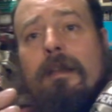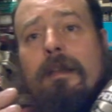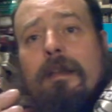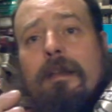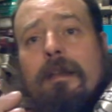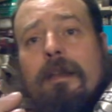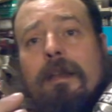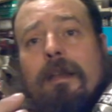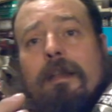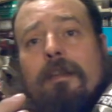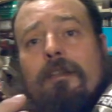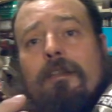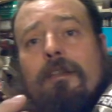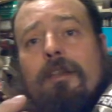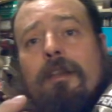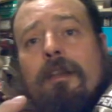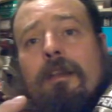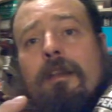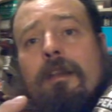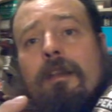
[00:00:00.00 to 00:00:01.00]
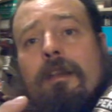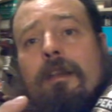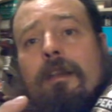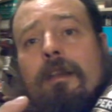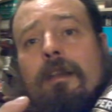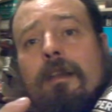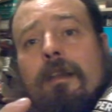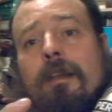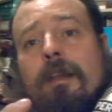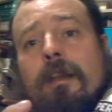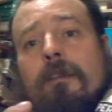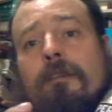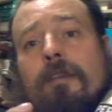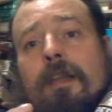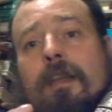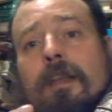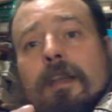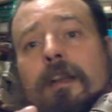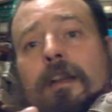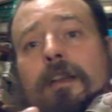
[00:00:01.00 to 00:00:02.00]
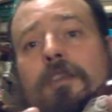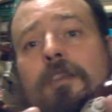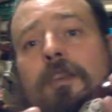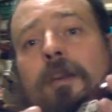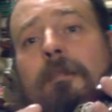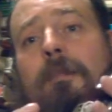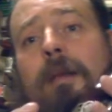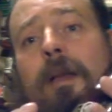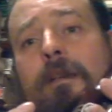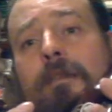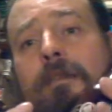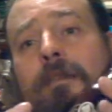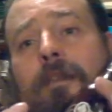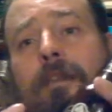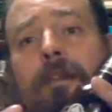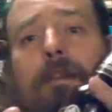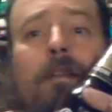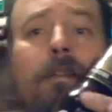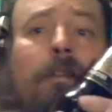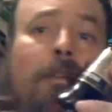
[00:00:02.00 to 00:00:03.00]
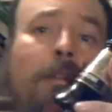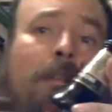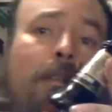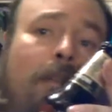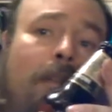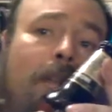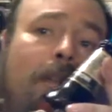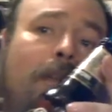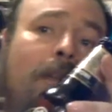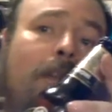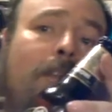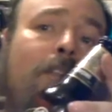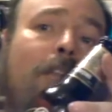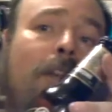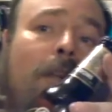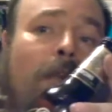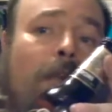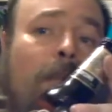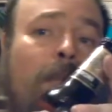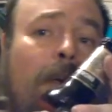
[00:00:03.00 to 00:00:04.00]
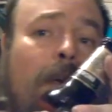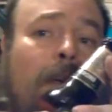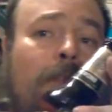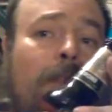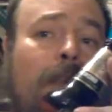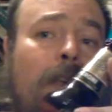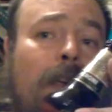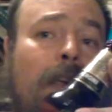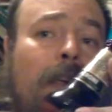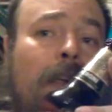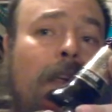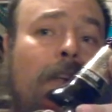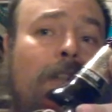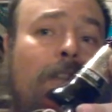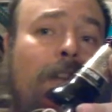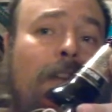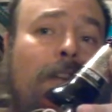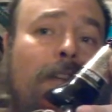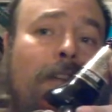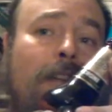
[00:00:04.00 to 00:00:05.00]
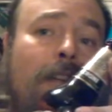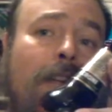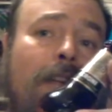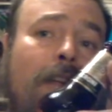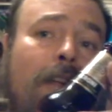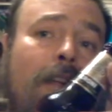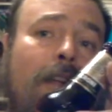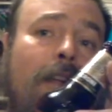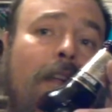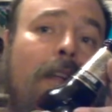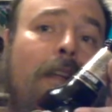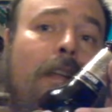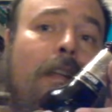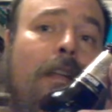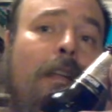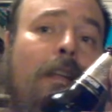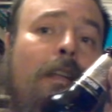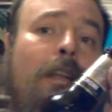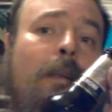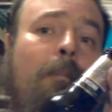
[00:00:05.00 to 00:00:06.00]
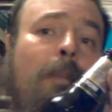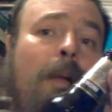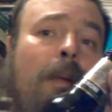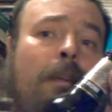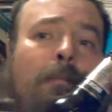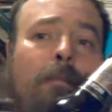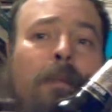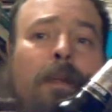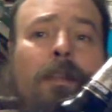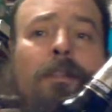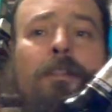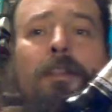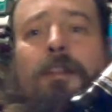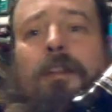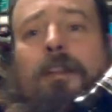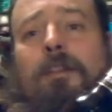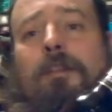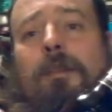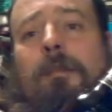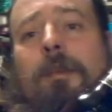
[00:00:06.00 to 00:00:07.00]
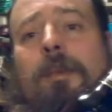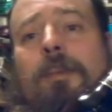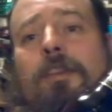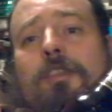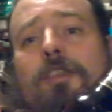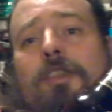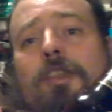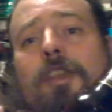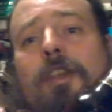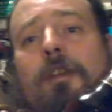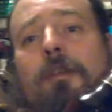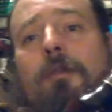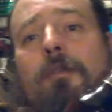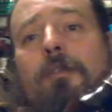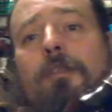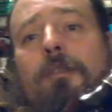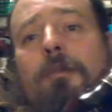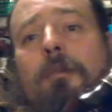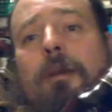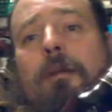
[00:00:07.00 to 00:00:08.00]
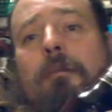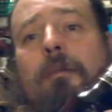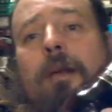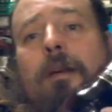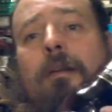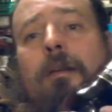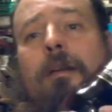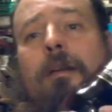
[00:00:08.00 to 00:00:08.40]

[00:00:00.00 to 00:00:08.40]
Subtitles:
and I think you'll enjoy both, because they will both go excellently. They're both beers that need to be chilled quite well.